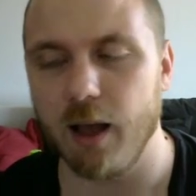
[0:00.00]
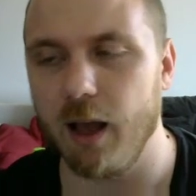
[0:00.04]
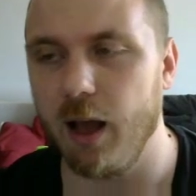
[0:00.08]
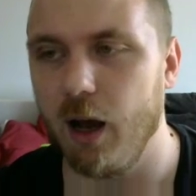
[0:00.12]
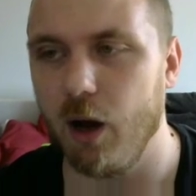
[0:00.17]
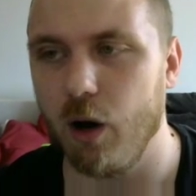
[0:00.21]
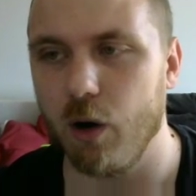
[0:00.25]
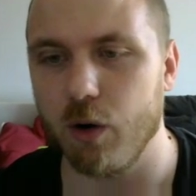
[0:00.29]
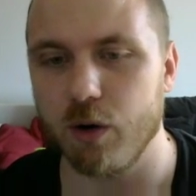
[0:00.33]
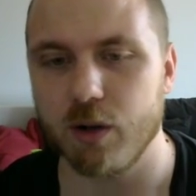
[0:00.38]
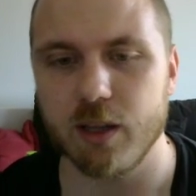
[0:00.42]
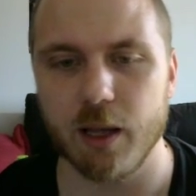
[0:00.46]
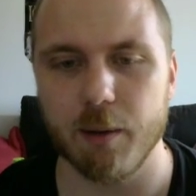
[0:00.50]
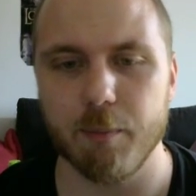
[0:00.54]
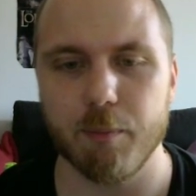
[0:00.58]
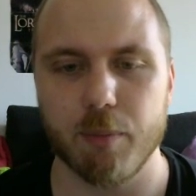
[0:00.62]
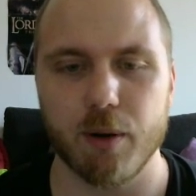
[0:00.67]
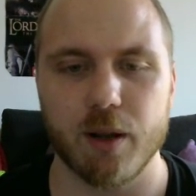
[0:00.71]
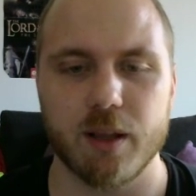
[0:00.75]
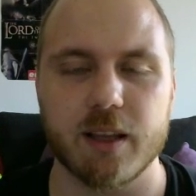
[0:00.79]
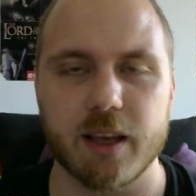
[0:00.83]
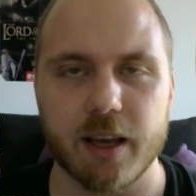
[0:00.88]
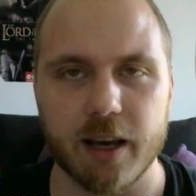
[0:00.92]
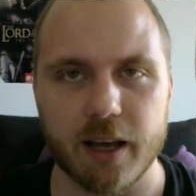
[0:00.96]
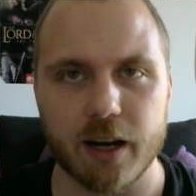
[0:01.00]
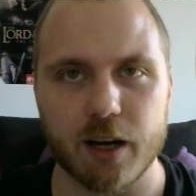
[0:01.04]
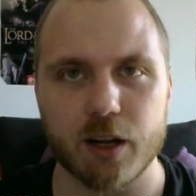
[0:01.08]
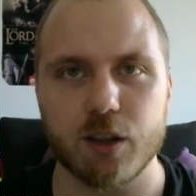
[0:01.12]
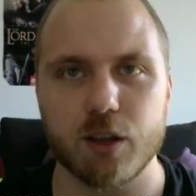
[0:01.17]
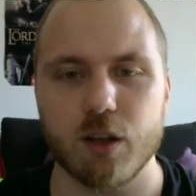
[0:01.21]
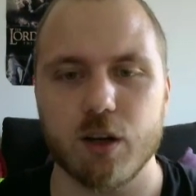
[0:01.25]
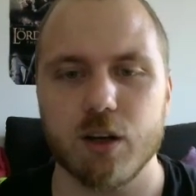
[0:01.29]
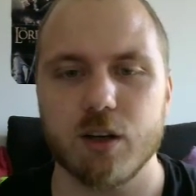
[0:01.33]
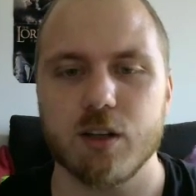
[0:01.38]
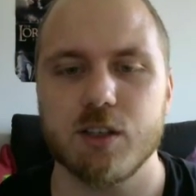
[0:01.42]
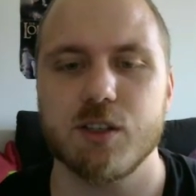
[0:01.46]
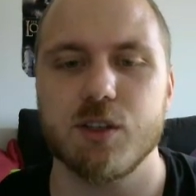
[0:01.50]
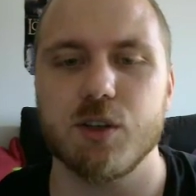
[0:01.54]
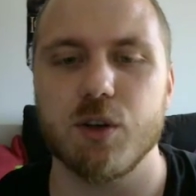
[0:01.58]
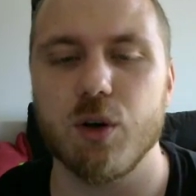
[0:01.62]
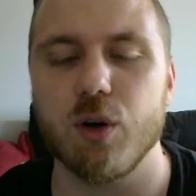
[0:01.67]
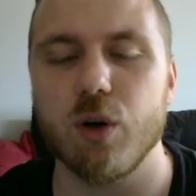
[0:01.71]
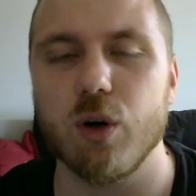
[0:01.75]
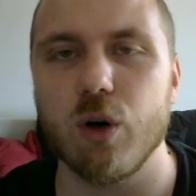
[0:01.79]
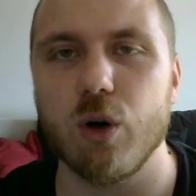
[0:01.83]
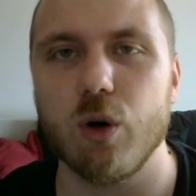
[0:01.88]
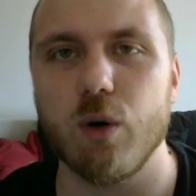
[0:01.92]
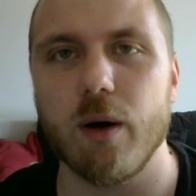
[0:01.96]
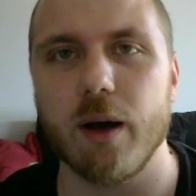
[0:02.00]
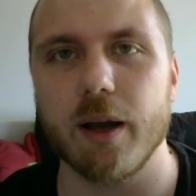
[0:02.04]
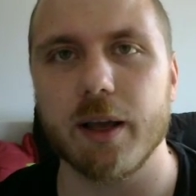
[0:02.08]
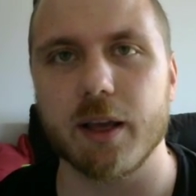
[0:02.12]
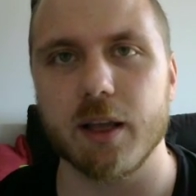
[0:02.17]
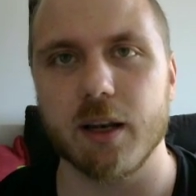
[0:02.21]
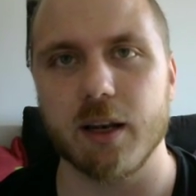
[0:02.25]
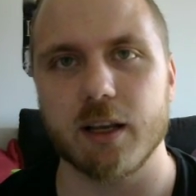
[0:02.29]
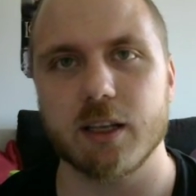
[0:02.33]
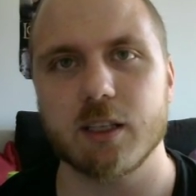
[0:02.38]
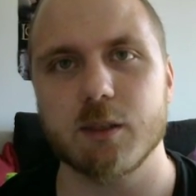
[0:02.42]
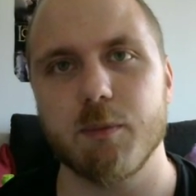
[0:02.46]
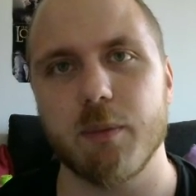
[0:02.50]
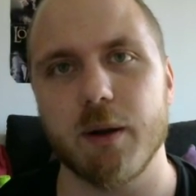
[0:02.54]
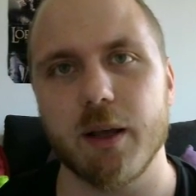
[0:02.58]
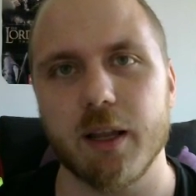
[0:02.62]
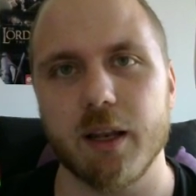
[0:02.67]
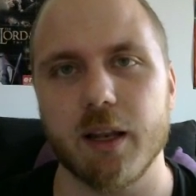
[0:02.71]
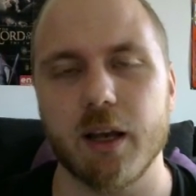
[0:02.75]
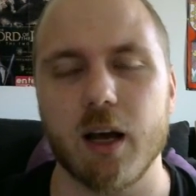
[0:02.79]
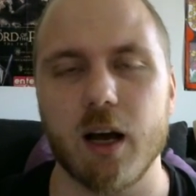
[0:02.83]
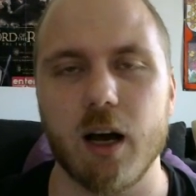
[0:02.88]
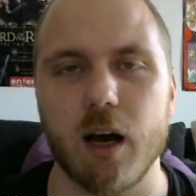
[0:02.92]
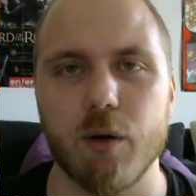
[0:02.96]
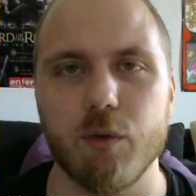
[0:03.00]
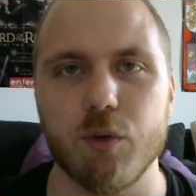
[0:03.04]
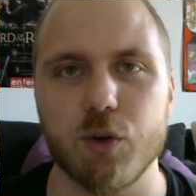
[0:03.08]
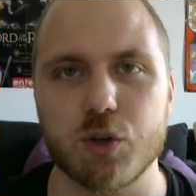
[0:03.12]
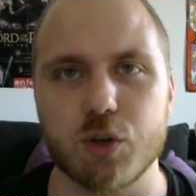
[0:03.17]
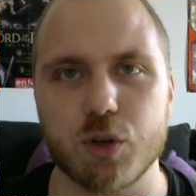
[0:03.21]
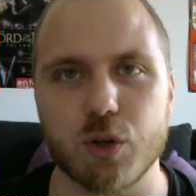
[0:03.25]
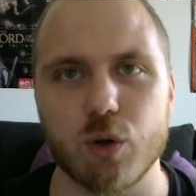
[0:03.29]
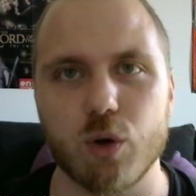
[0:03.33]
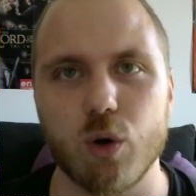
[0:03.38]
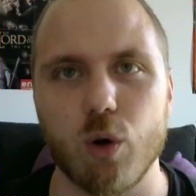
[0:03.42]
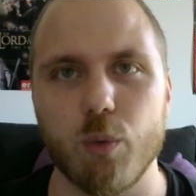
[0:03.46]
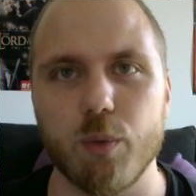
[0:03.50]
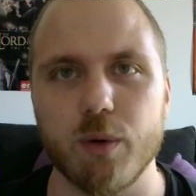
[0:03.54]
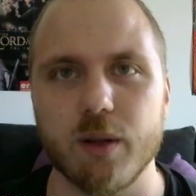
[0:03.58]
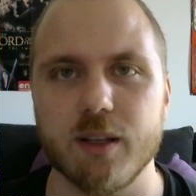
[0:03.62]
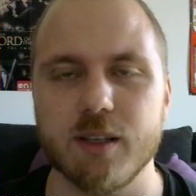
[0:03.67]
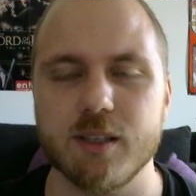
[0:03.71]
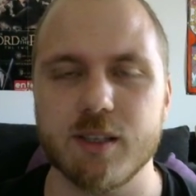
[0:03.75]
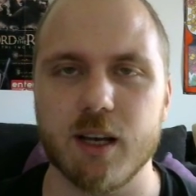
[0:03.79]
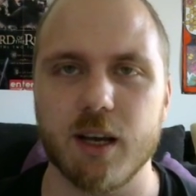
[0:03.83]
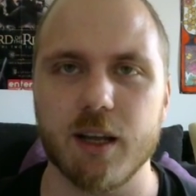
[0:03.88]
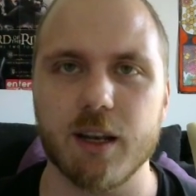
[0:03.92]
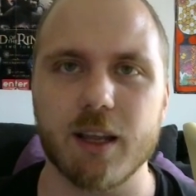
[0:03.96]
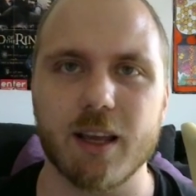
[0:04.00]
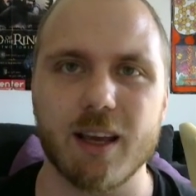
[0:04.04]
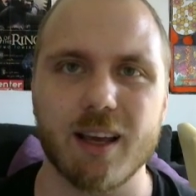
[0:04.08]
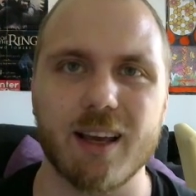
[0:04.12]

our template character, so I can explain how you should go with designing.